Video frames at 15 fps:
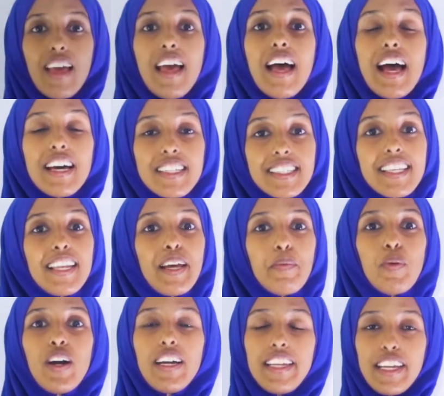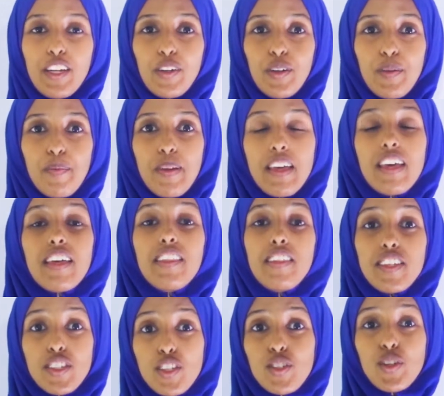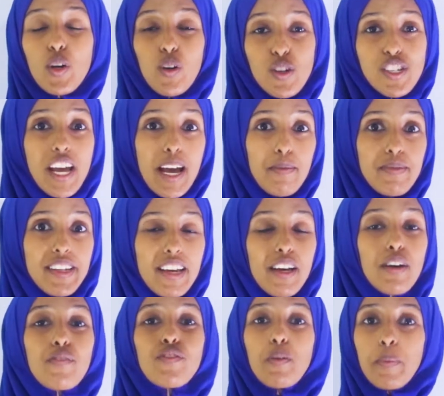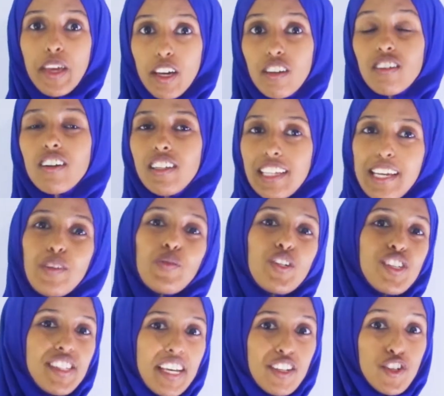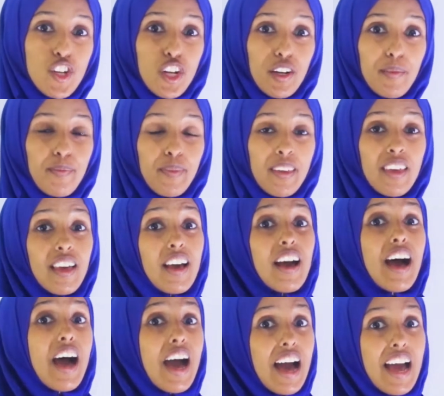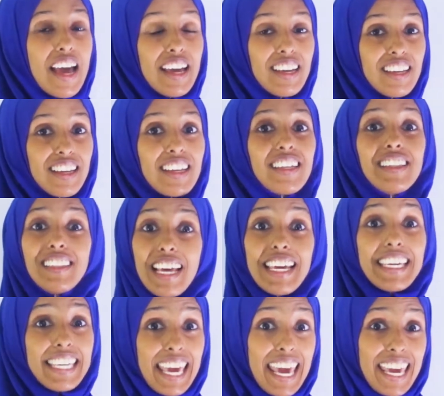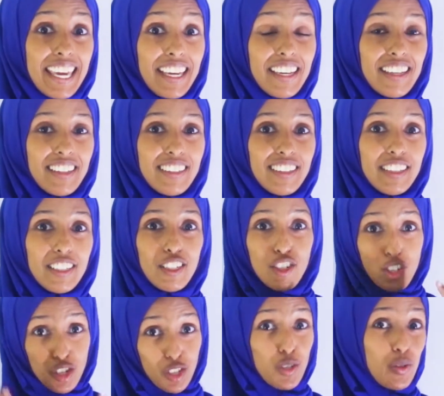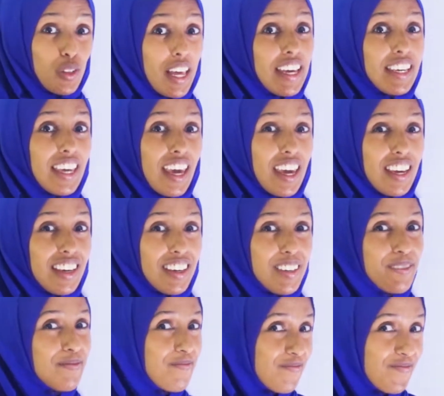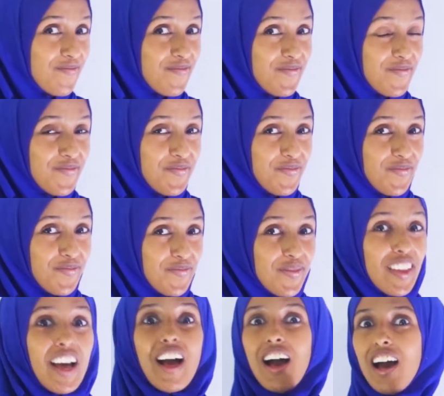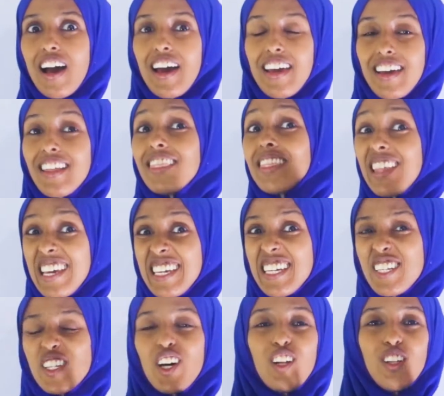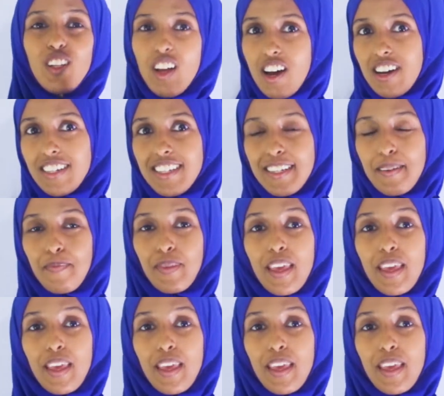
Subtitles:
Assalamu alaikum. This is Coach Xamda from Iqra Language Center. I like cake. Do you like cake? I like it a lot.